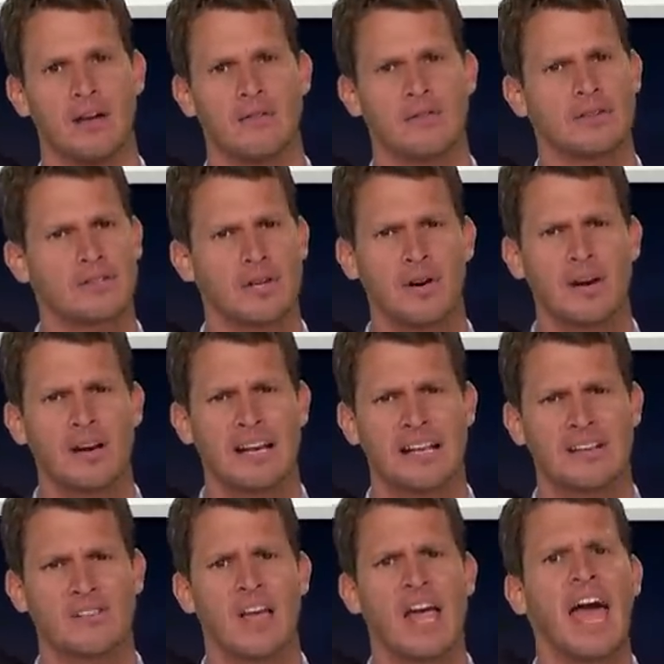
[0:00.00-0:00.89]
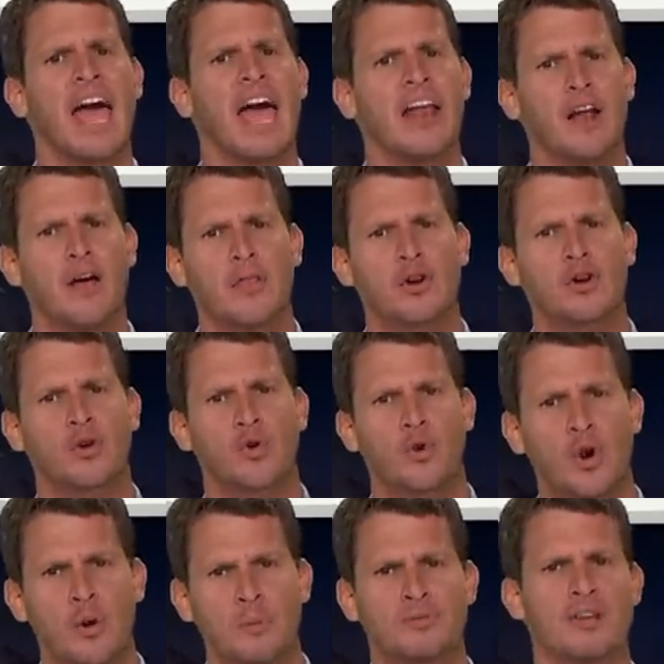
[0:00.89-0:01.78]
Fraternities and other
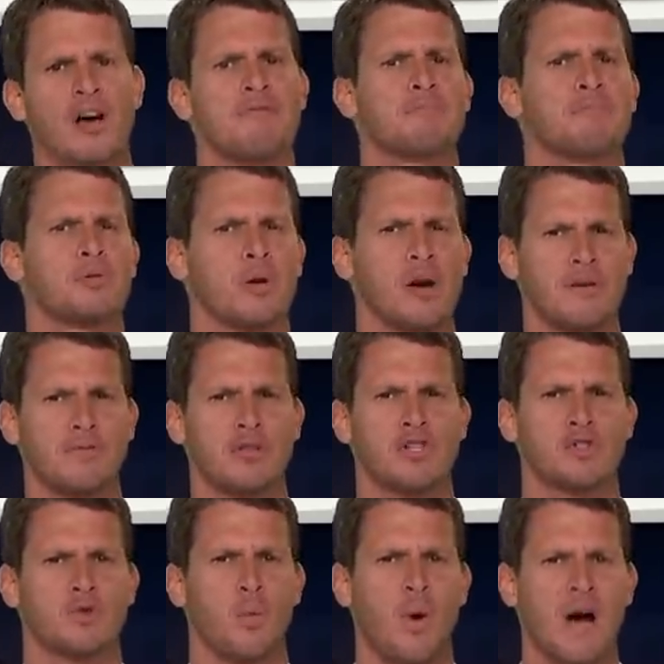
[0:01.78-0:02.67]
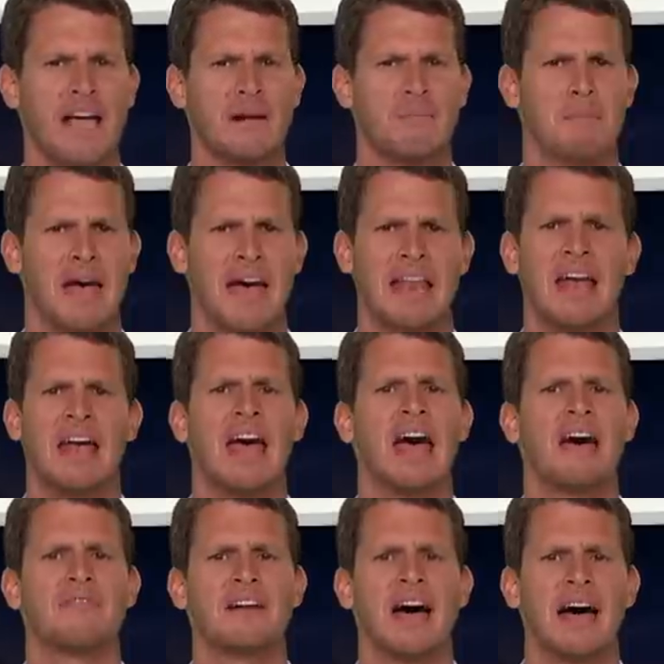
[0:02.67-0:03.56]
groups of privileged white men
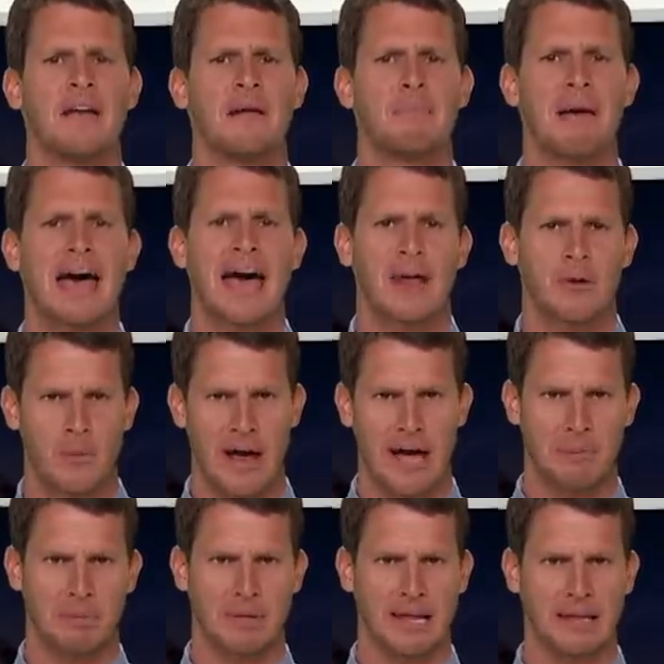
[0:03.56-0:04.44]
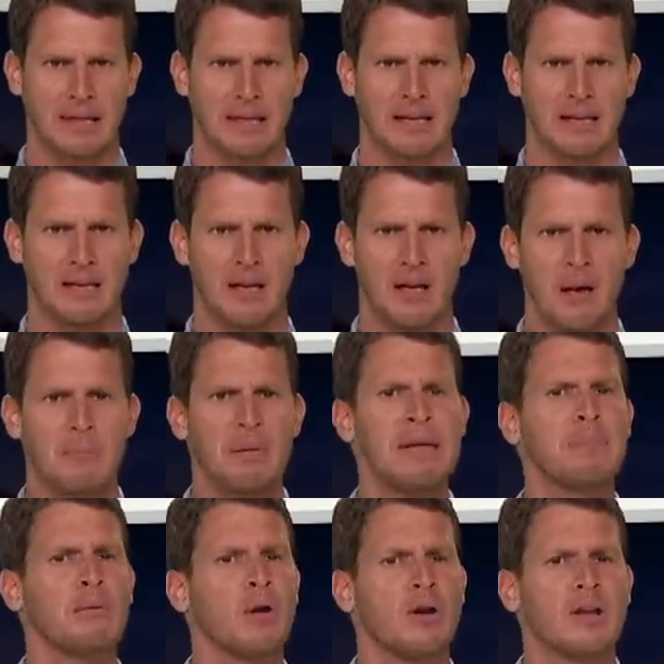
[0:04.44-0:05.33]
have gotten a bad rap lately.
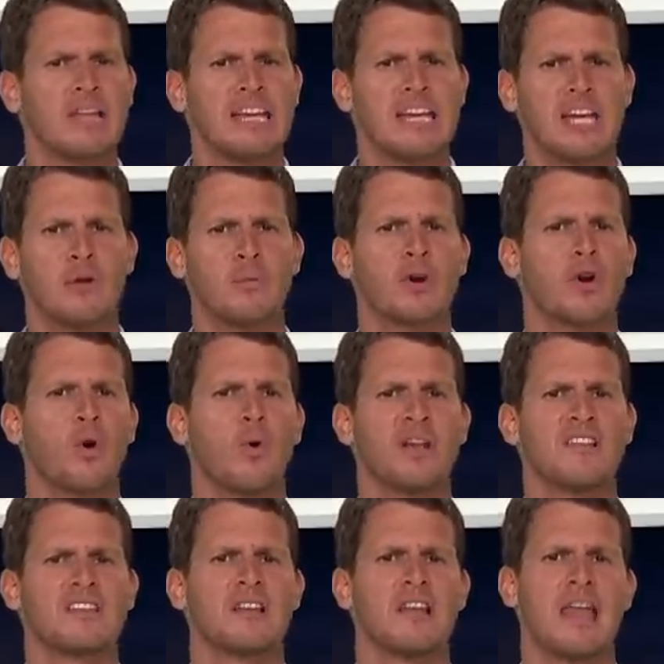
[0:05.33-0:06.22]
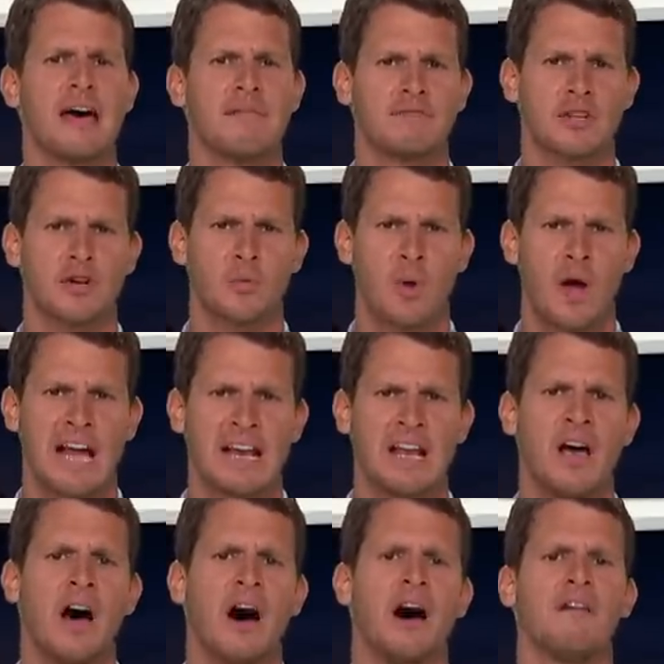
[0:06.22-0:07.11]
People are leaking recordings left and
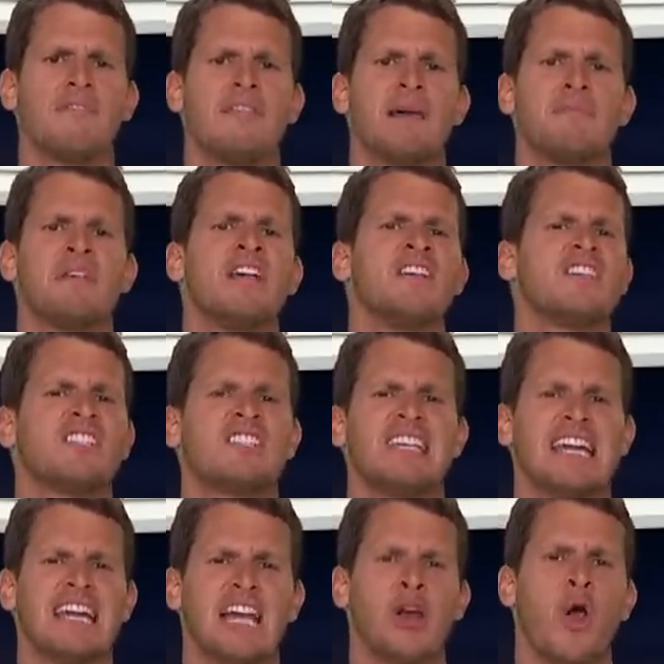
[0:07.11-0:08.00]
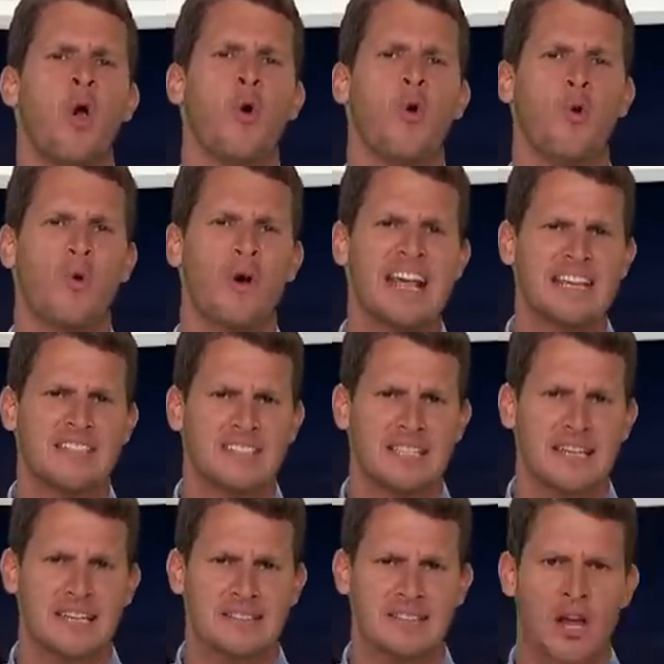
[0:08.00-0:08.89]
right of them singing
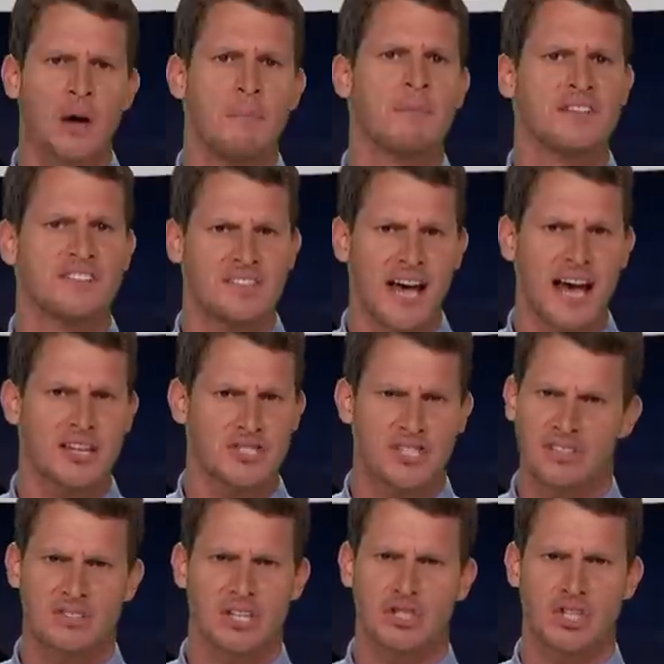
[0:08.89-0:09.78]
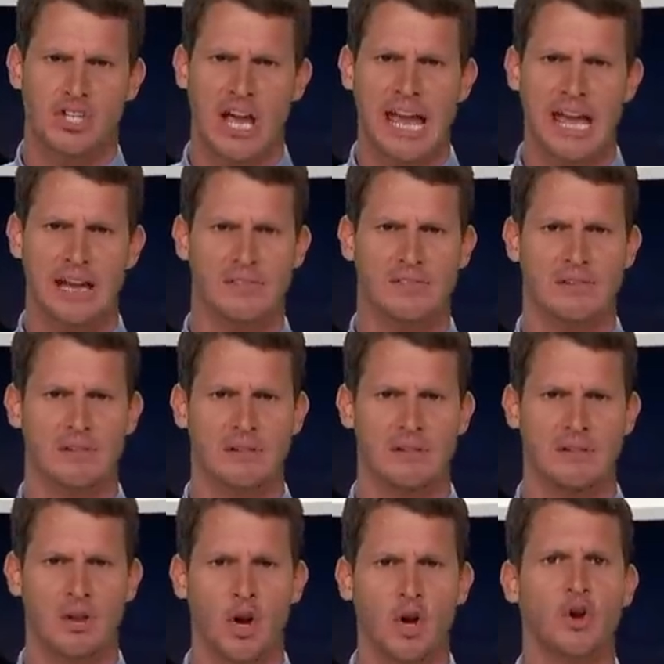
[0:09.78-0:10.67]
racist, misogynistic chants.
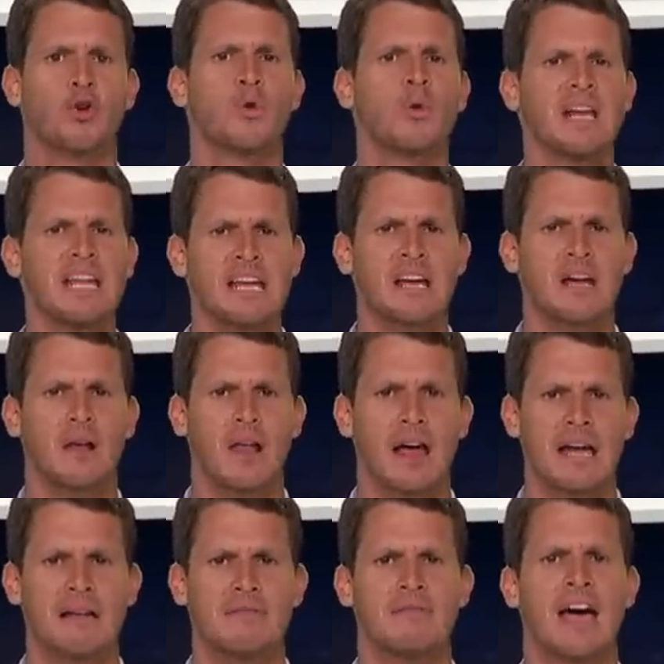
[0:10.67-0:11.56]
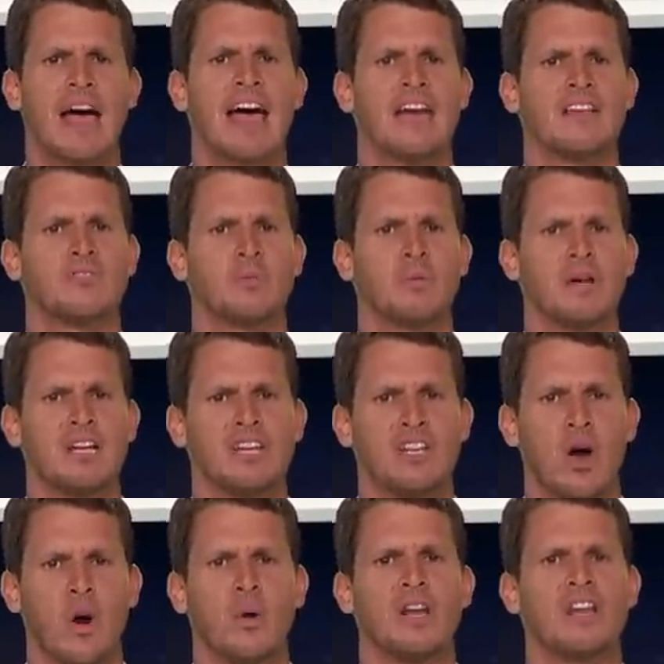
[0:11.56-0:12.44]
Greek life as we
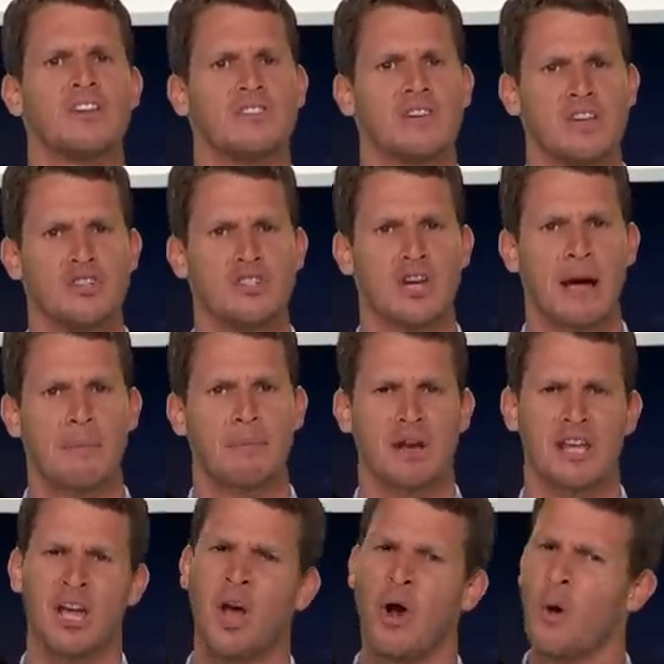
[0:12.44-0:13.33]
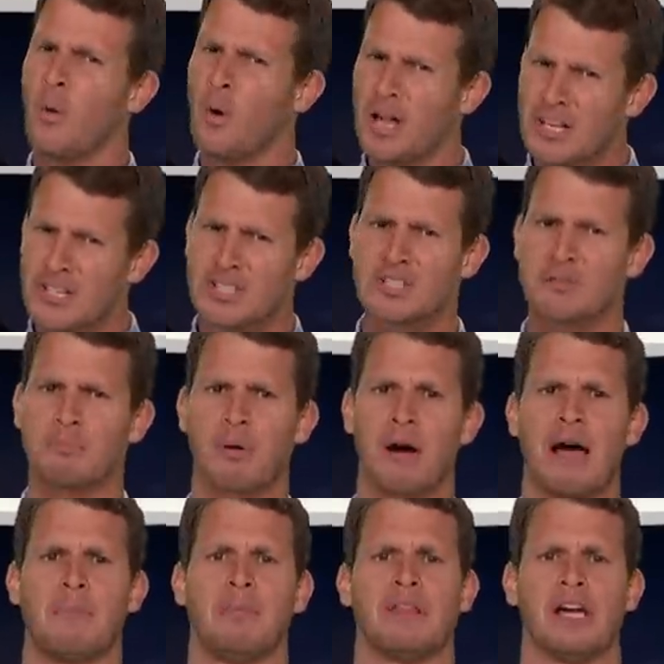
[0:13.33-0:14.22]
know it is in jeopardy, which is
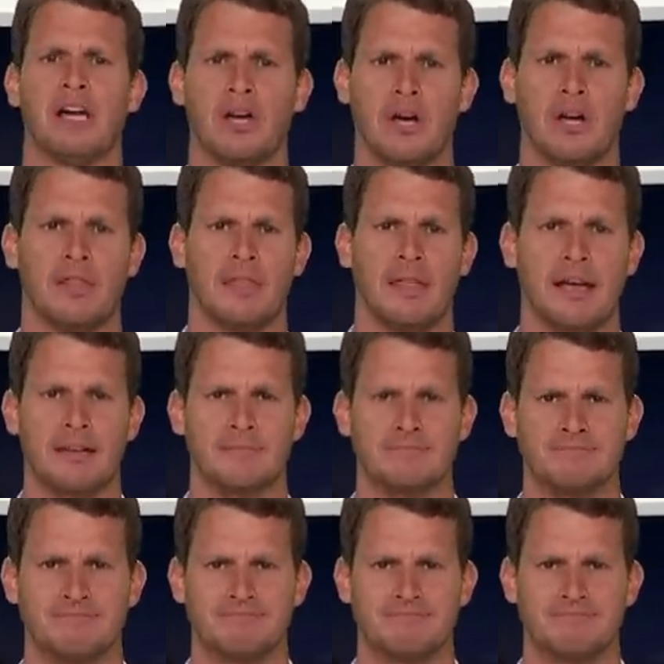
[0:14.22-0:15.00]
probably a good thing.